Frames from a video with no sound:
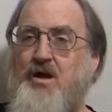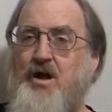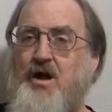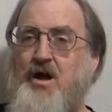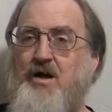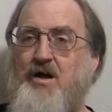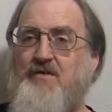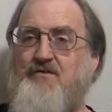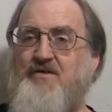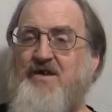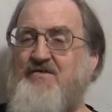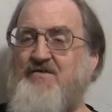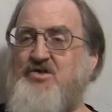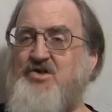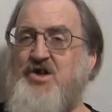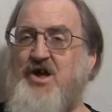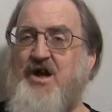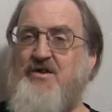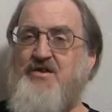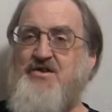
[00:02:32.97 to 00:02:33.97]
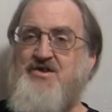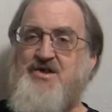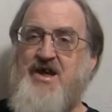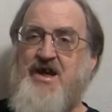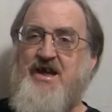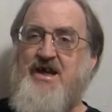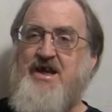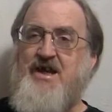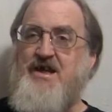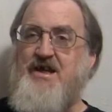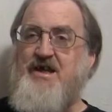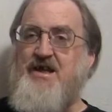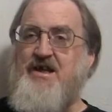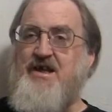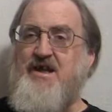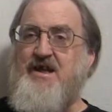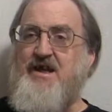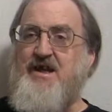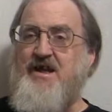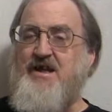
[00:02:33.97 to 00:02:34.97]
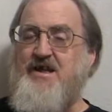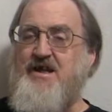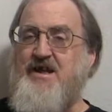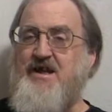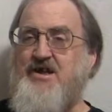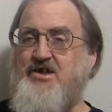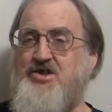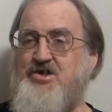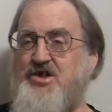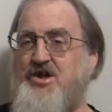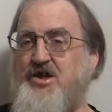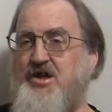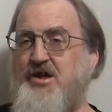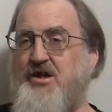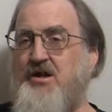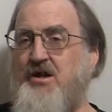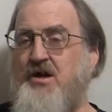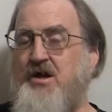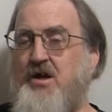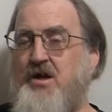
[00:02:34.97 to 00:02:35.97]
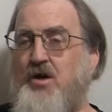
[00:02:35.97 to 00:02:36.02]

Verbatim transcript: Uh, if you have a child that's got A D D, A D H D,